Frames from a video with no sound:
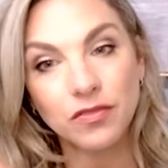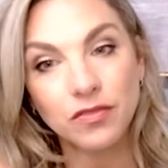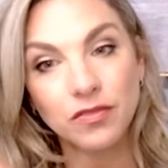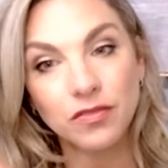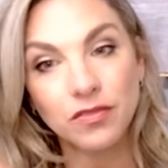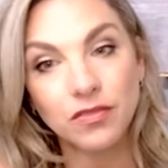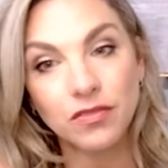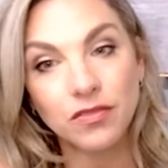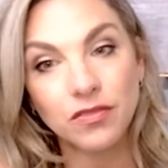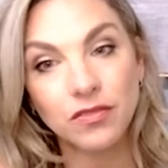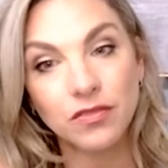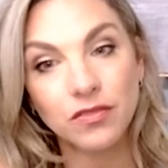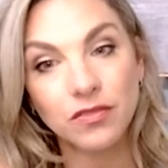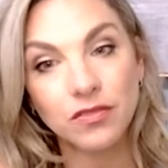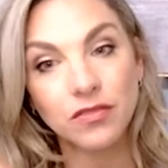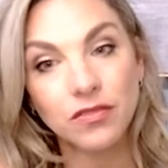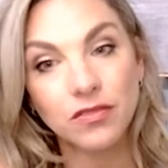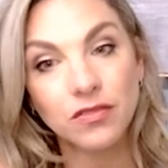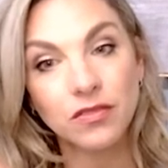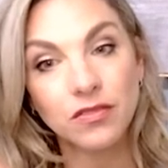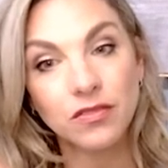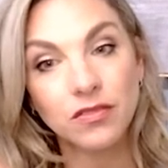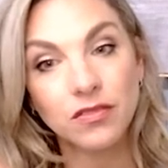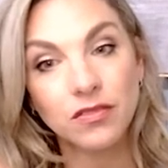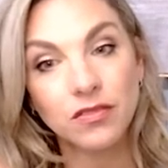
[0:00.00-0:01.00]

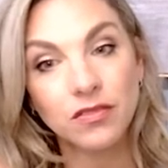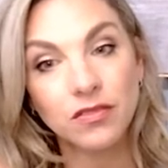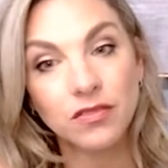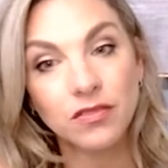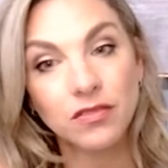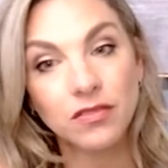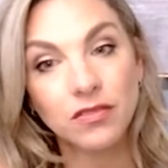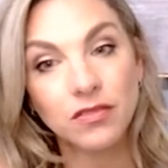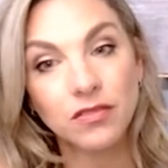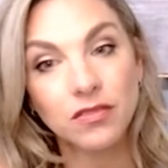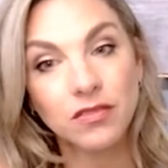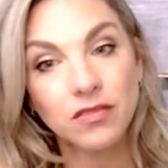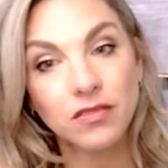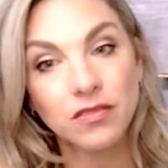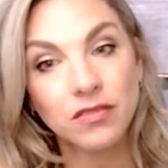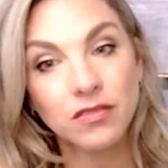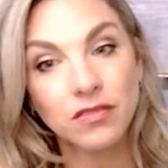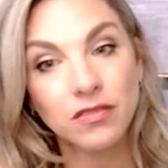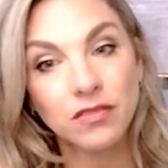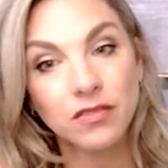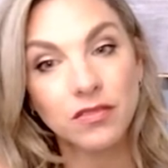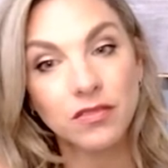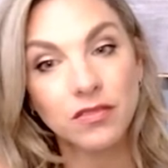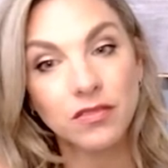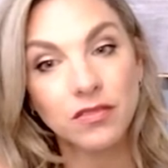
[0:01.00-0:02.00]

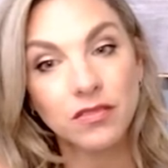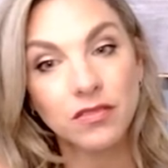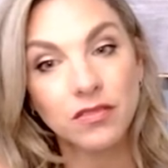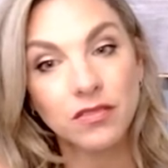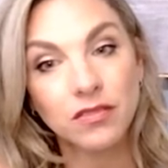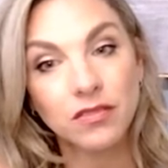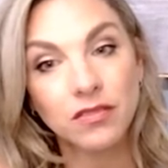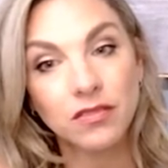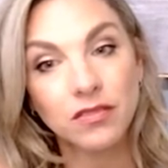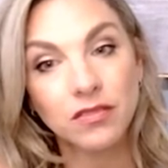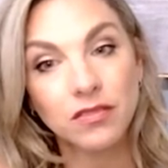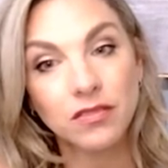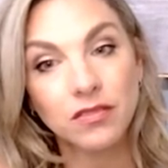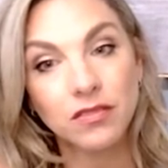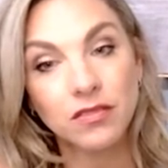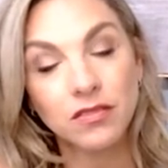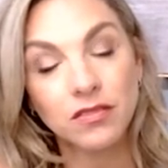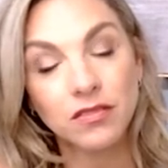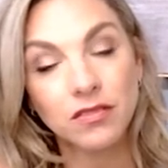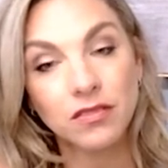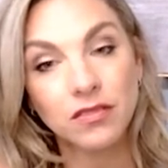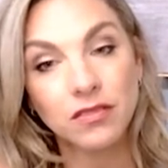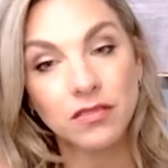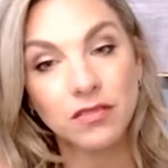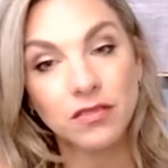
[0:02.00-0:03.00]

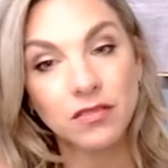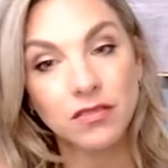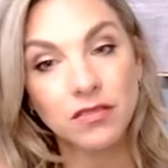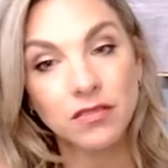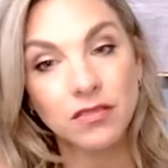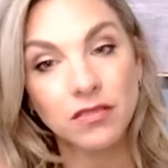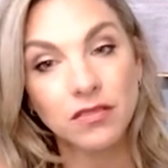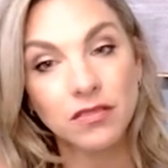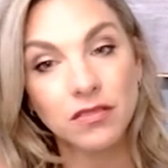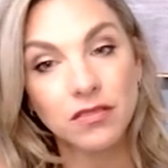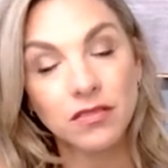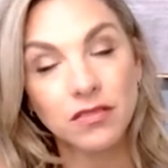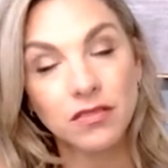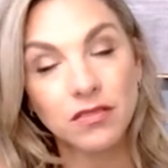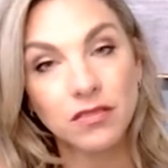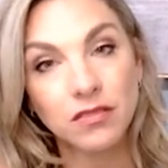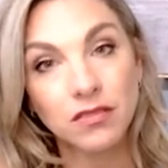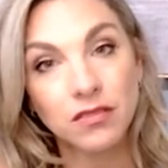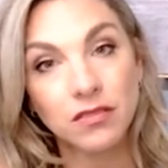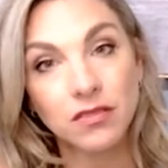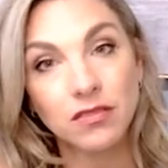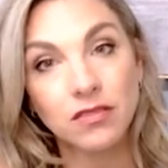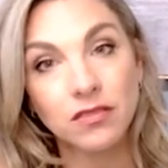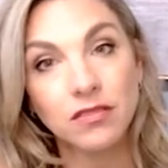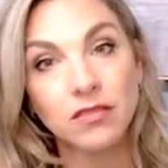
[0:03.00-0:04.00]

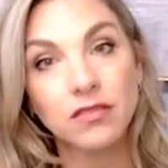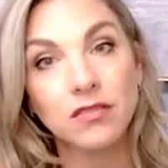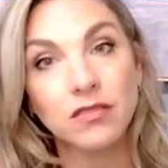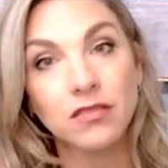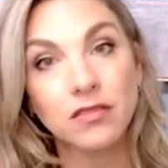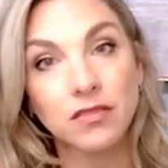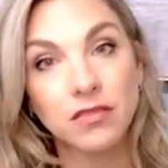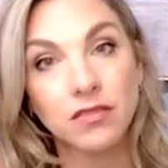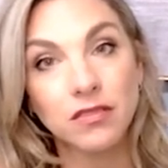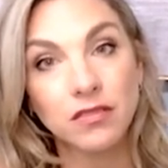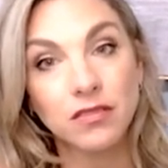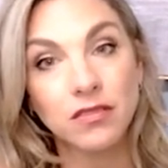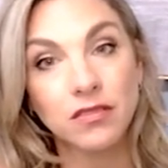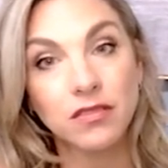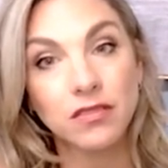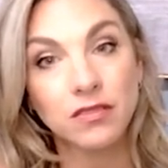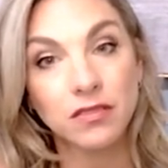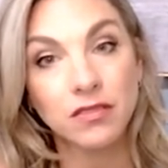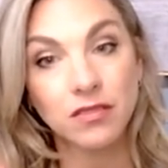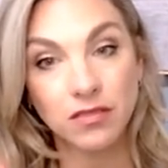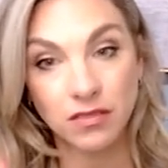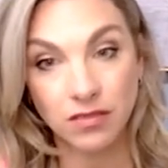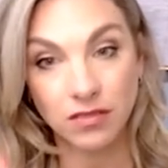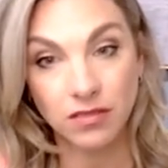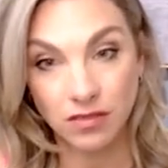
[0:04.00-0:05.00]

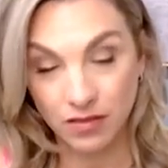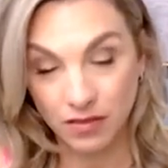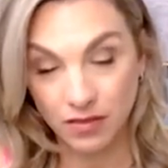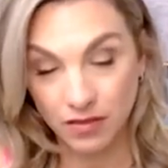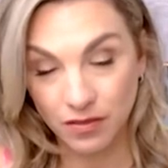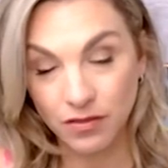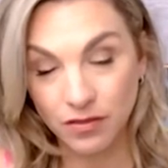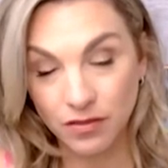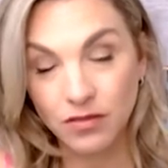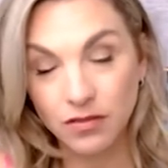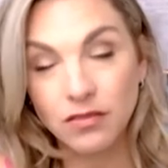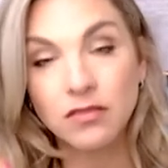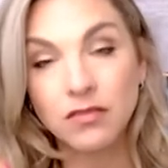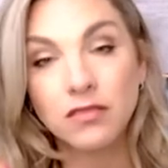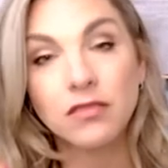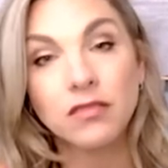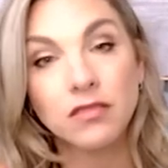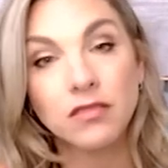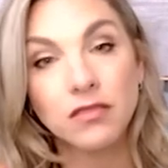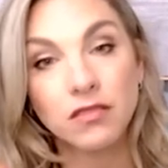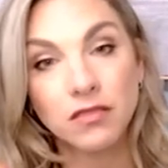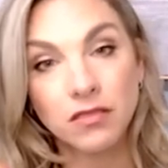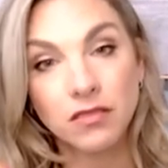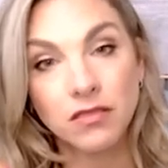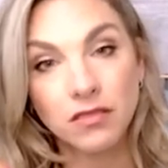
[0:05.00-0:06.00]

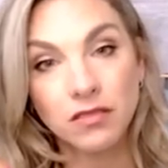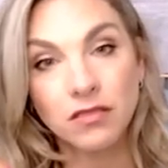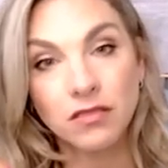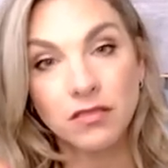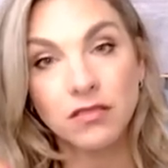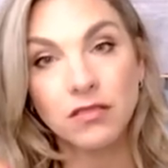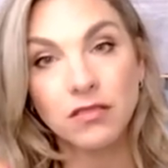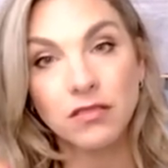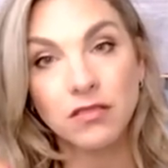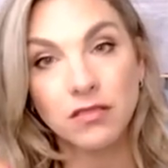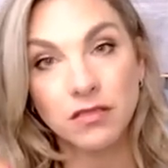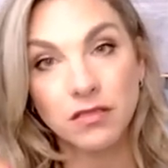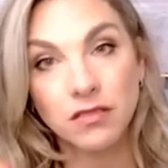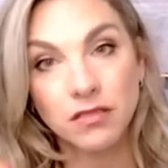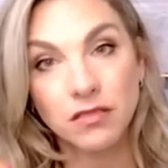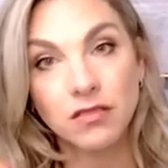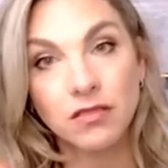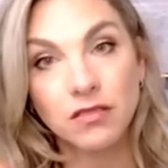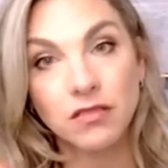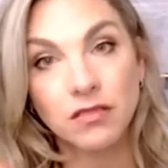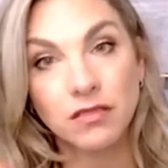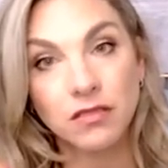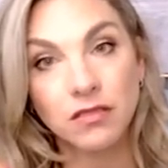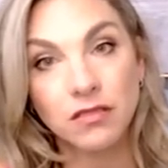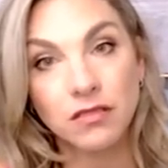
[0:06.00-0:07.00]

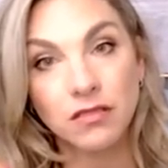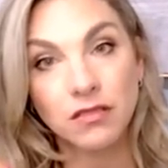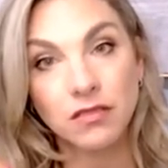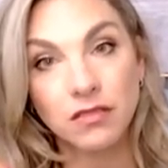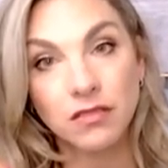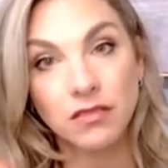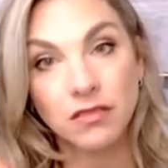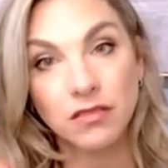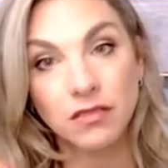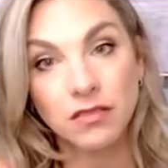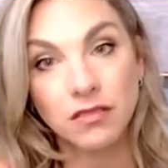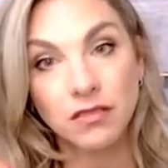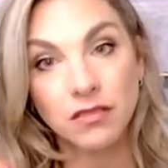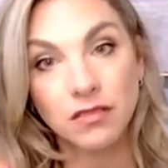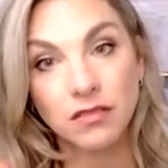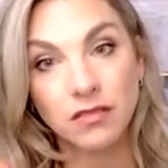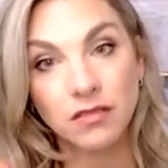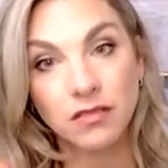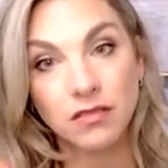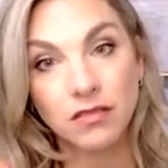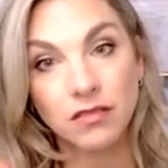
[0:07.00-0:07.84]
The person shown says nothing.